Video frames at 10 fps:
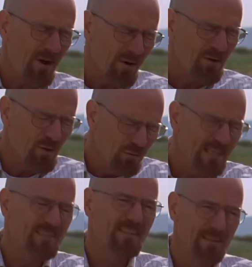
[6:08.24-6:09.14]
no, no.
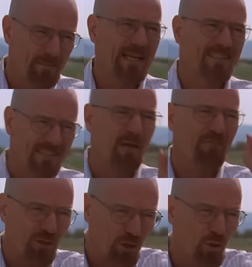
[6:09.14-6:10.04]
You listen to me. It's
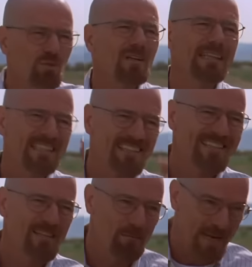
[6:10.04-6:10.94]
time for you to listen to